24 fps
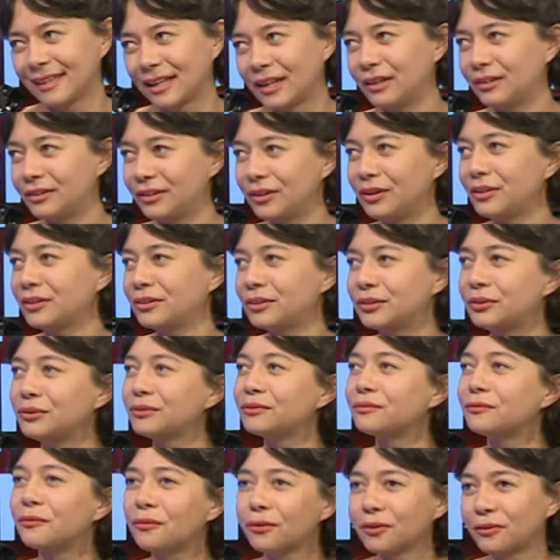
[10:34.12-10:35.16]
not good
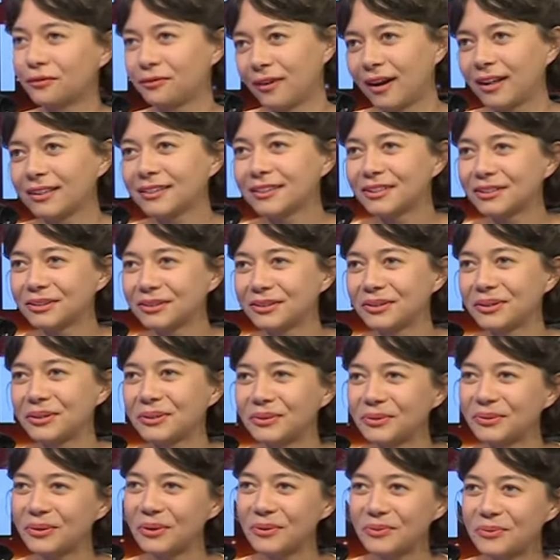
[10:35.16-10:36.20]
for the fans, you know,
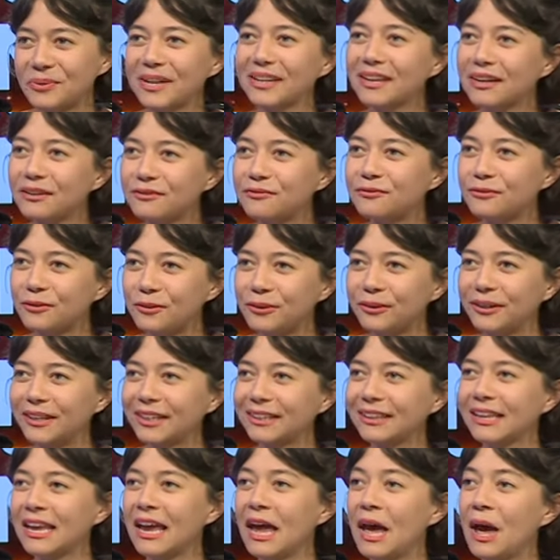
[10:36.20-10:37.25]
who are waiting for
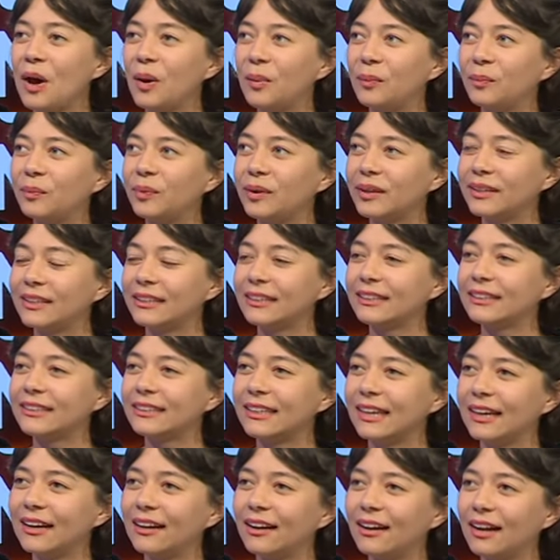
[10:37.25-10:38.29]
it. But
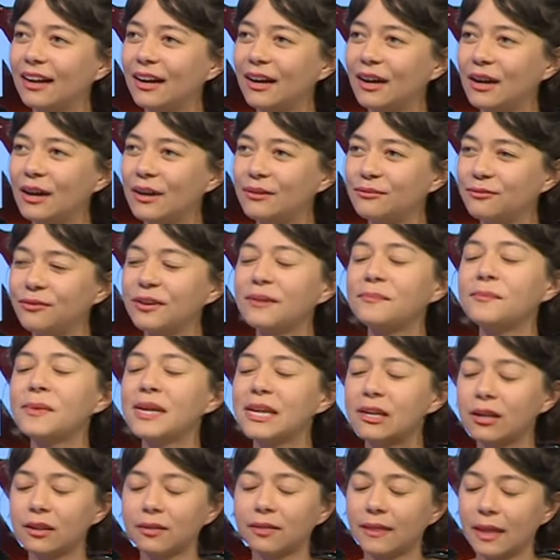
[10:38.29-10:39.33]
uh, they
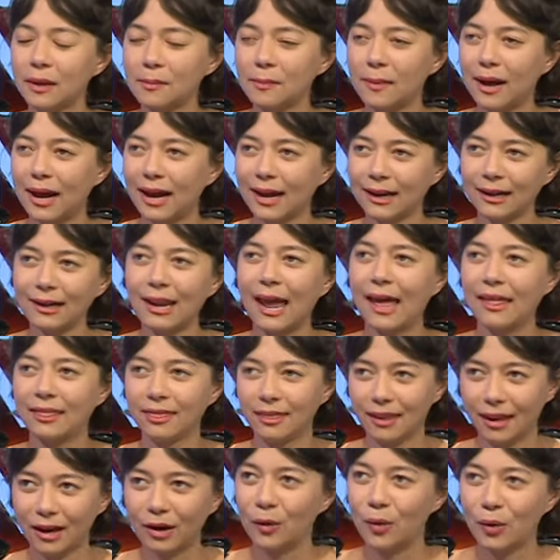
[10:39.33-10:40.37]
made up their mind and
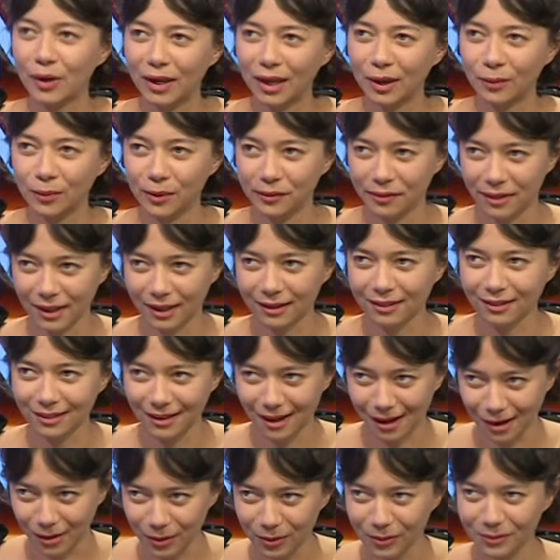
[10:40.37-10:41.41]
they are okay with that
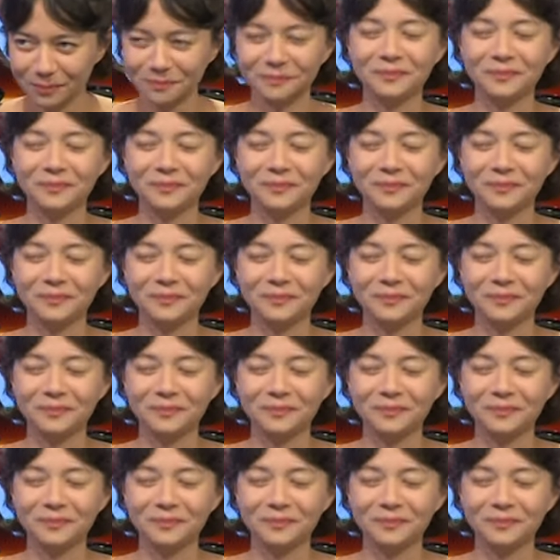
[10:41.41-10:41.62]
now,